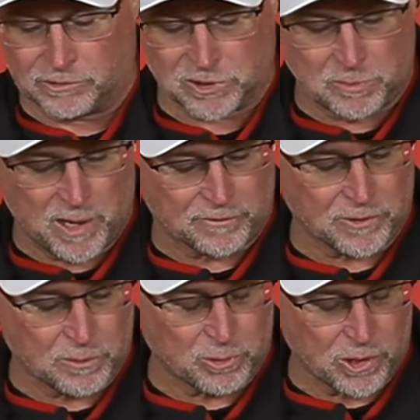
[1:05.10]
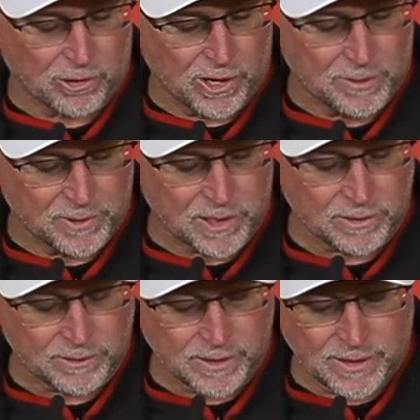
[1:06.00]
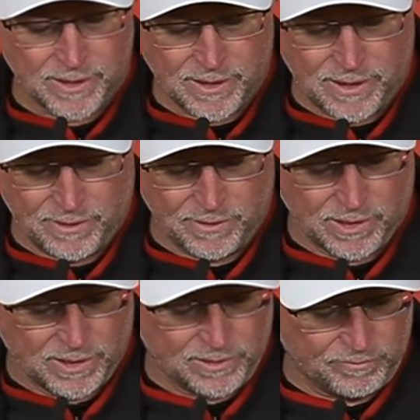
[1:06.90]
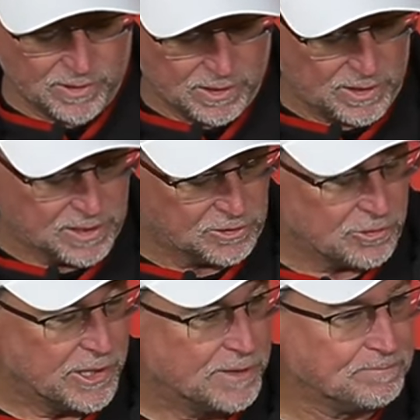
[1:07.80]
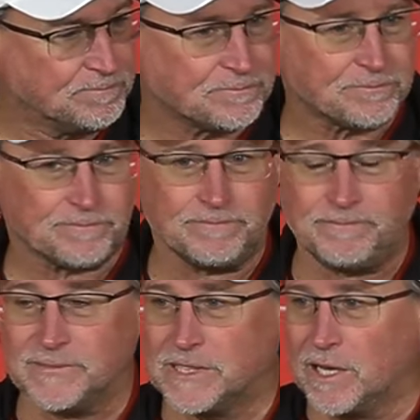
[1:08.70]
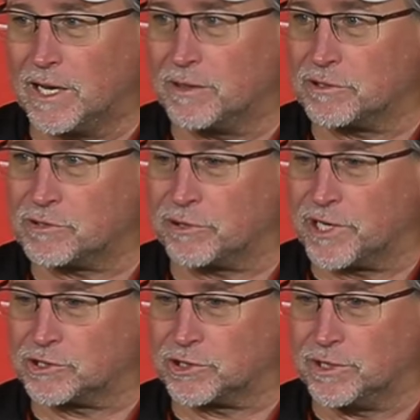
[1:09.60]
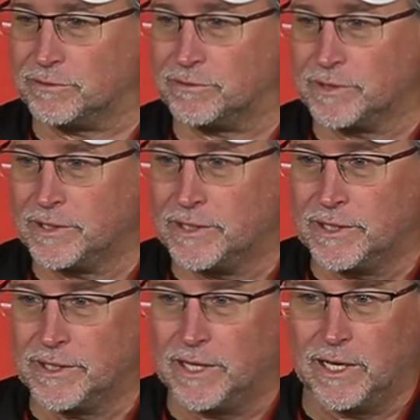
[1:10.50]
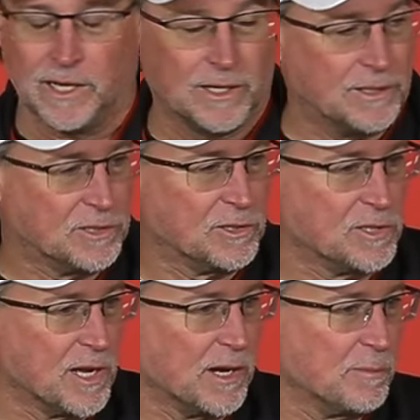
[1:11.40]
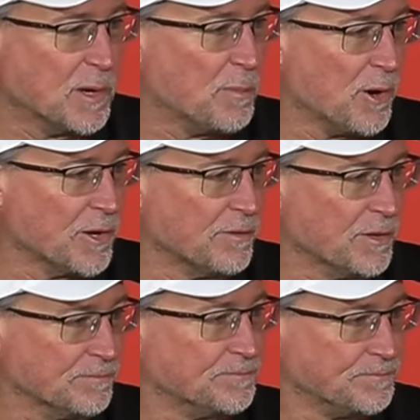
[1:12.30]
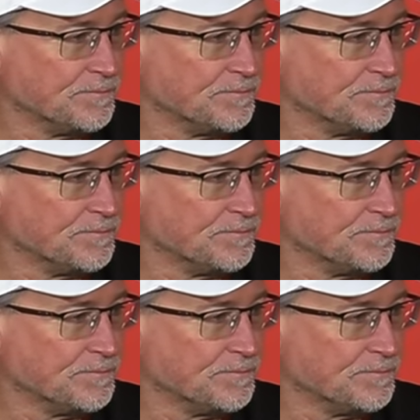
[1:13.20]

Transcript: deal of respect for the program, the history, the tradition, and it's exciting to be a part of it.